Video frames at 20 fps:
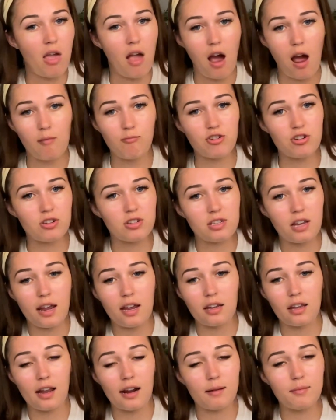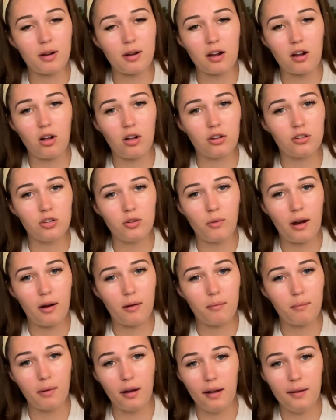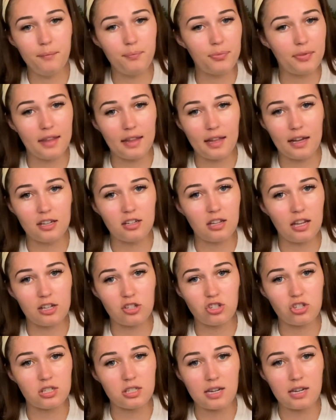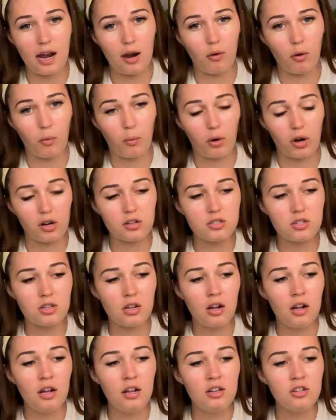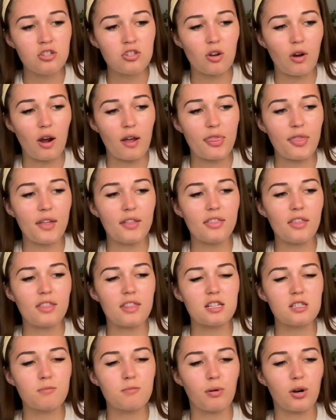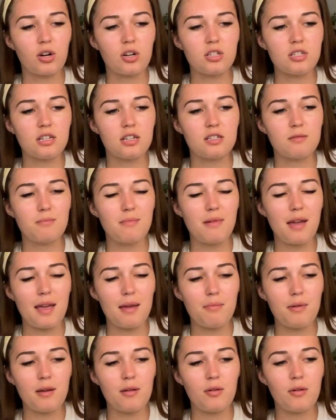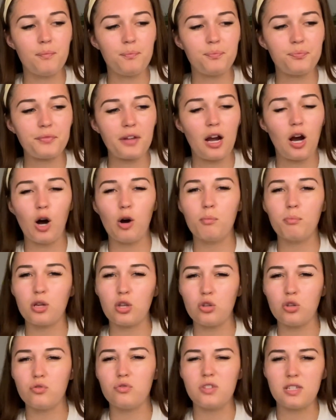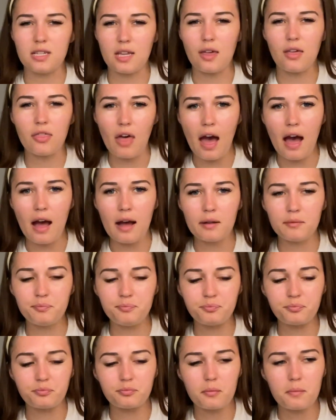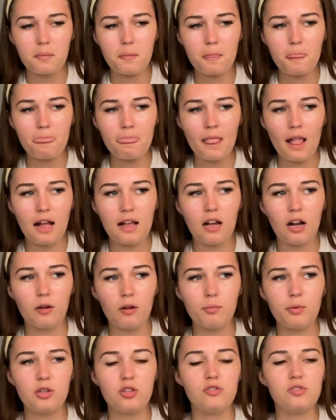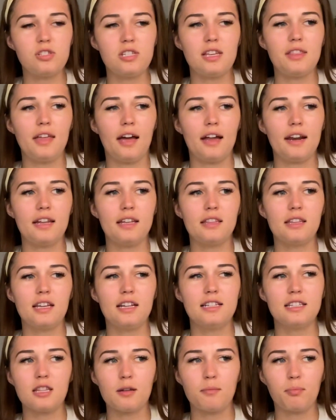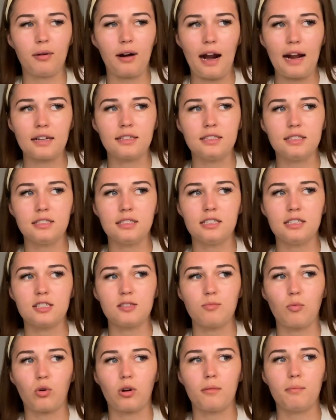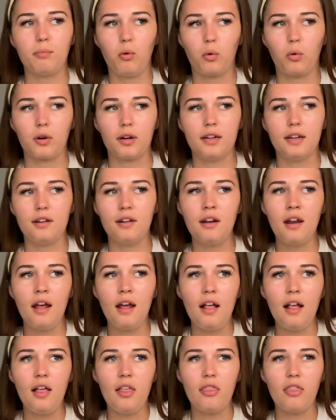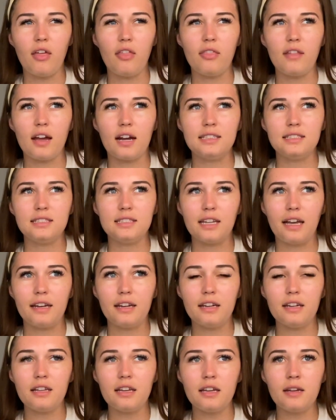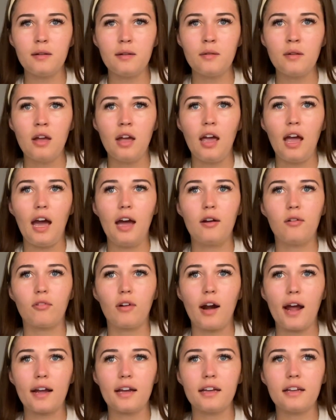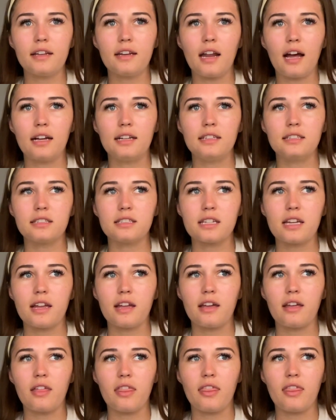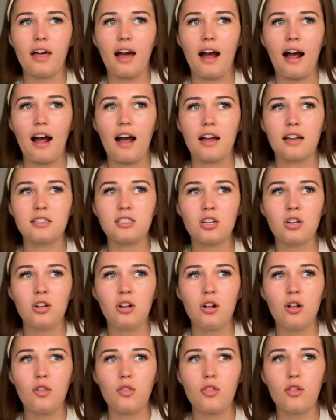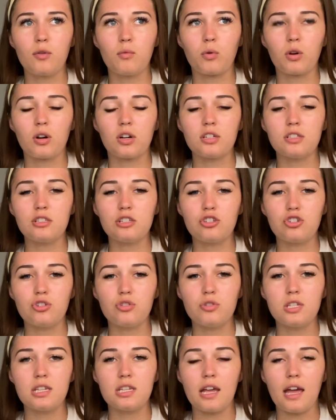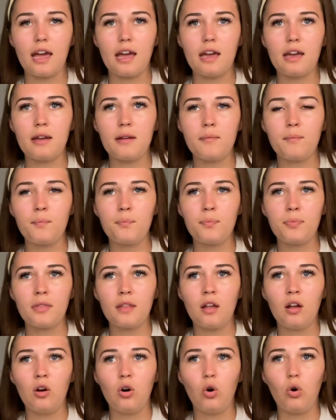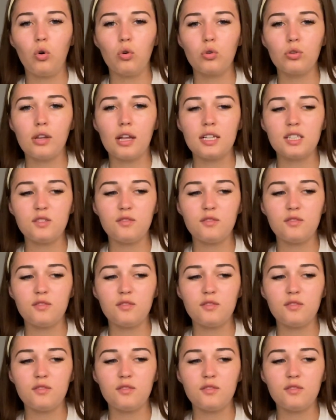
I'm just saying, like I'm not calling you out, but that that's just how it works. So I think that this person is maybe helping you see that, helping you see that it's the practice that's more important than the identity and recognizing that the words that you say hold less